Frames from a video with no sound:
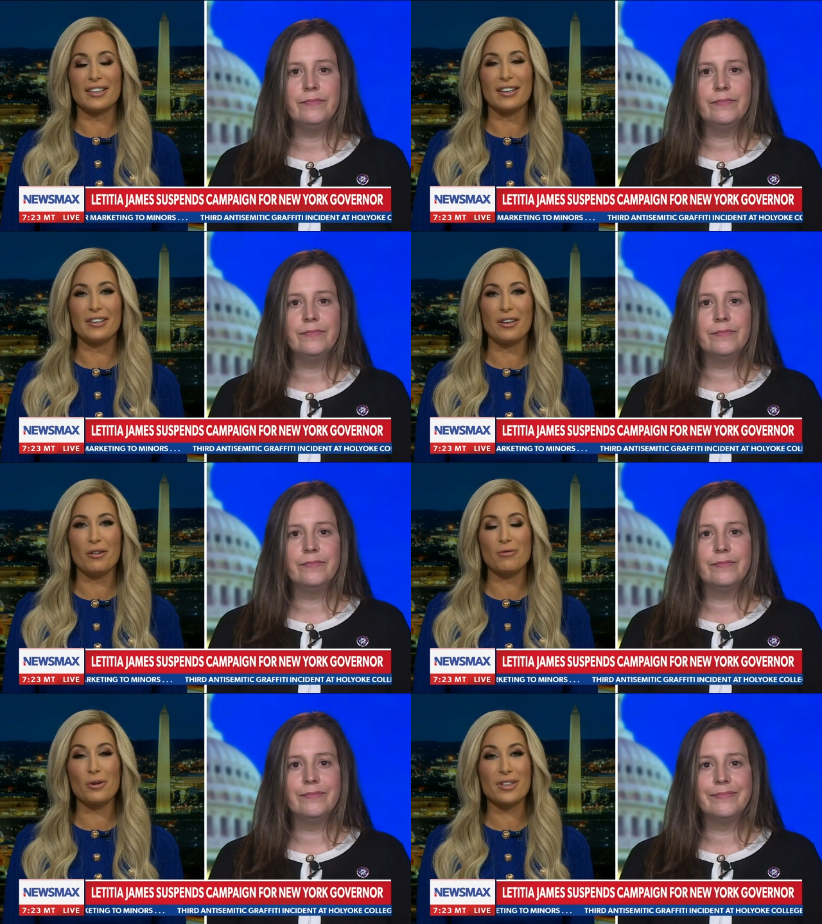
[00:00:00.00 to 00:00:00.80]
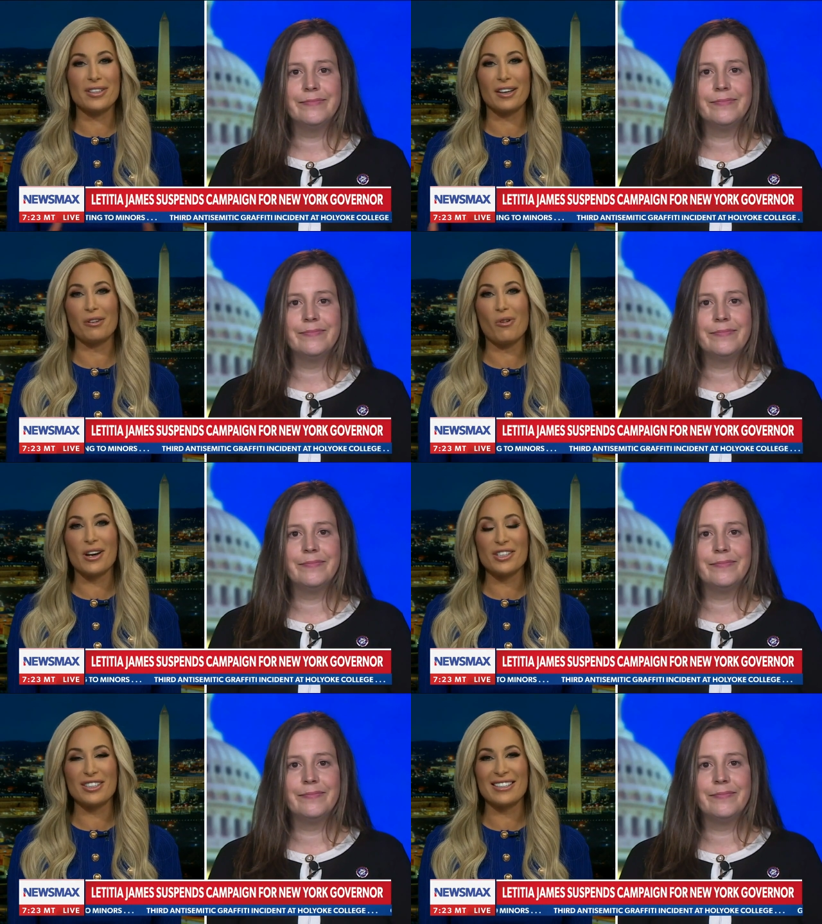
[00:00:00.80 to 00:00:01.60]
Speaker 1: it. And, you know, focusing on
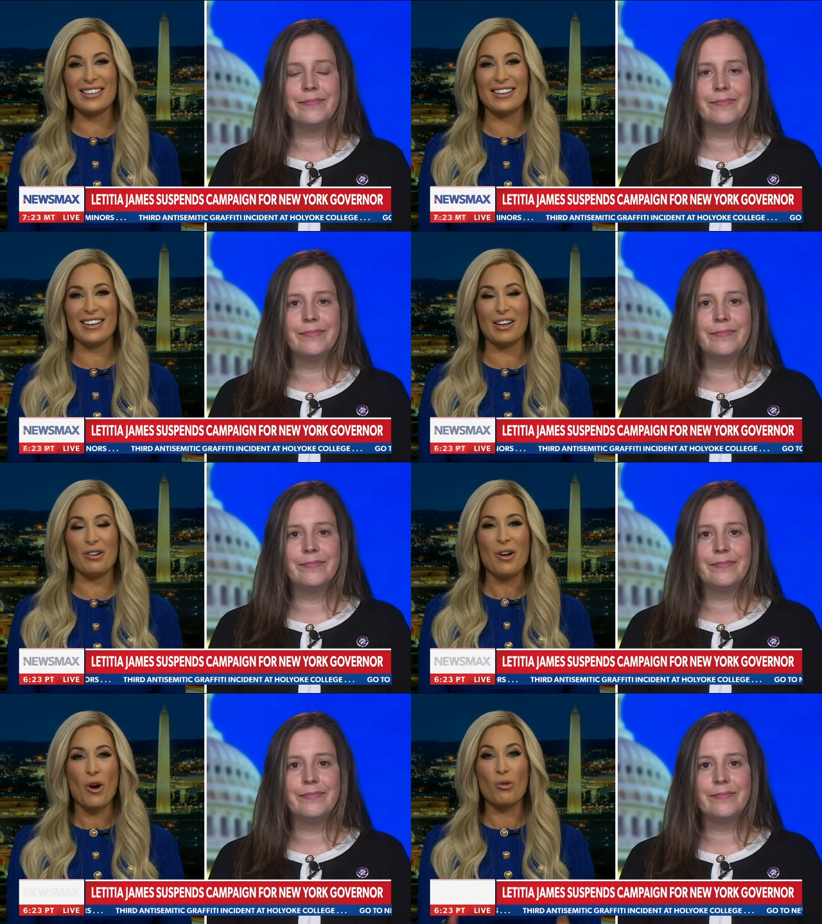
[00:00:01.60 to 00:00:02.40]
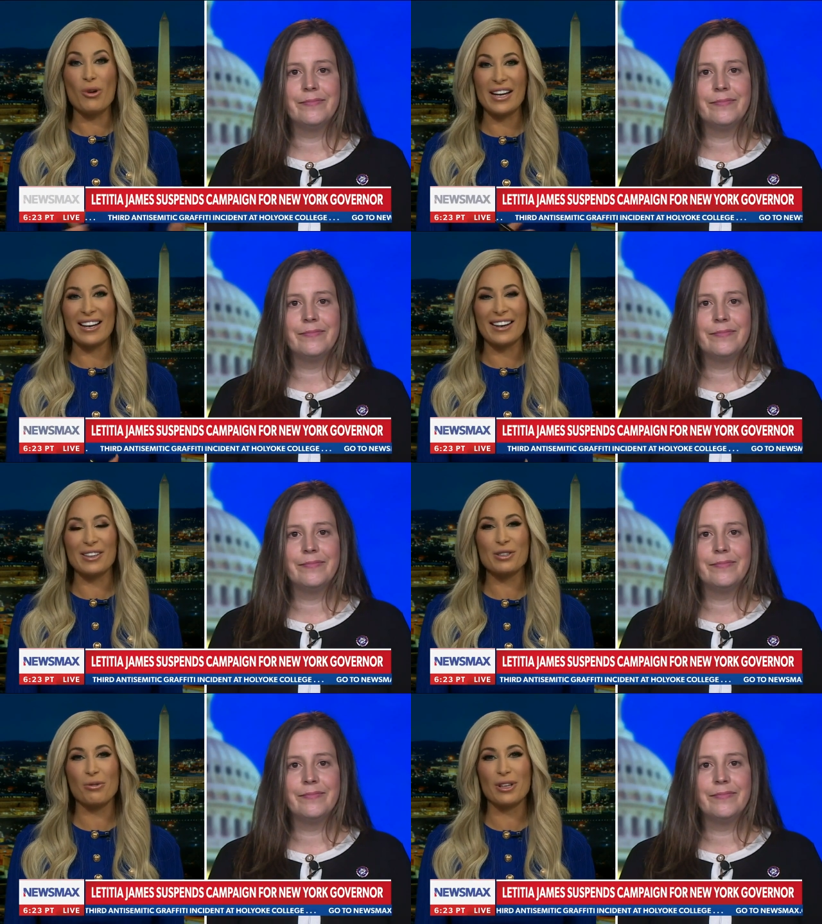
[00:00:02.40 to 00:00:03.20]
Washington and, and winning
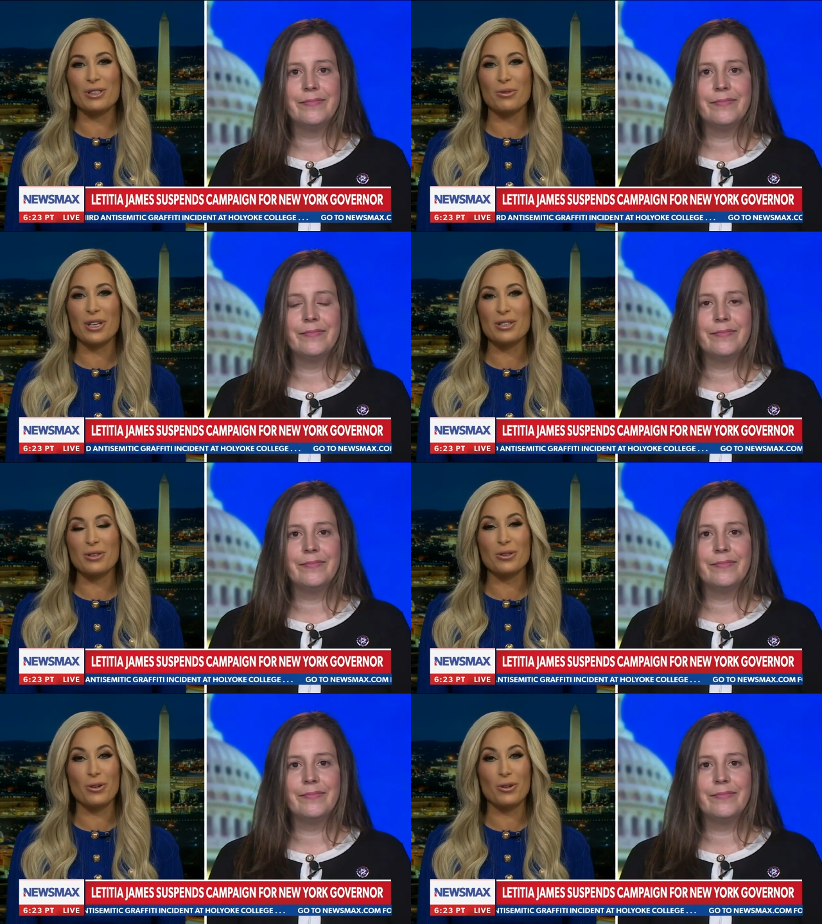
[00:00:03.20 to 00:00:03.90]
in 2022,